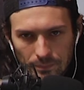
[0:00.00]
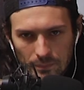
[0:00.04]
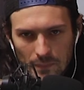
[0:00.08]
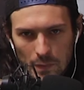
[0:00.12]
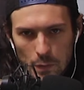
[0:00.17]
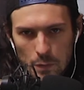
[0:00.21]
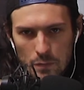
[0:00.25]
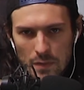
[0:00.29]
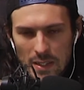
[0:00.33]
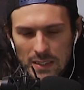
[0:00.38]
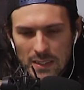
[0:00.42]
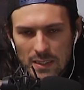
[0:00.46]

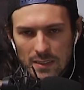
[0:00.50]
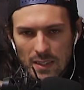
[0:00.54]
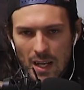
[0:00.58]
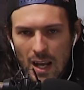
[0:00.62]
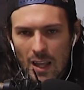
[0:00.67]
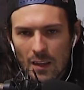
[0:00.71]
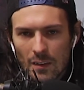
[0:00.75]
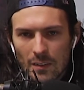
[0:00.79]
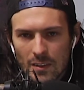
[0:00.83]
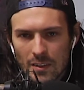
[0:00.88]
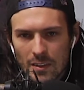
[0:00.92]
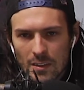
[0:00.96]
You invest a
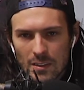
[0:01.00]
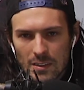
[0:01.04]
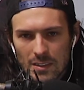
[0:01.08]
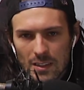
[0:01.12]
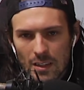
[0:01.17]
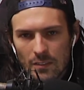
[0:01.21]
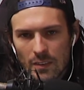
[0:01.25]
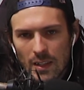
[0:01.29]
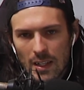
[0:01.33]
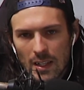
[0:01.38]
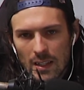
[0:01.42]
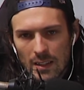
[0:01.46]
dollar in
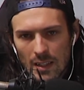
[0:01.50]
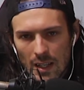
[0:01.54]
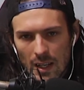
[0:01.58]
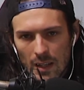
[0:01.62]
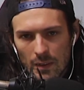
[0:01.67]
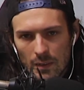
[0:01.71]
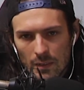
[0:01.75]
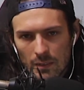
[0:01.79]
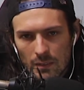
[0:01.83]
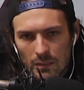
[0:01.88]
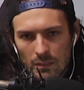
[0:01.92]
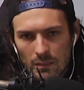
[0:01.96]
yourself, you get a
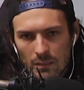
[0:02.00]
dollar.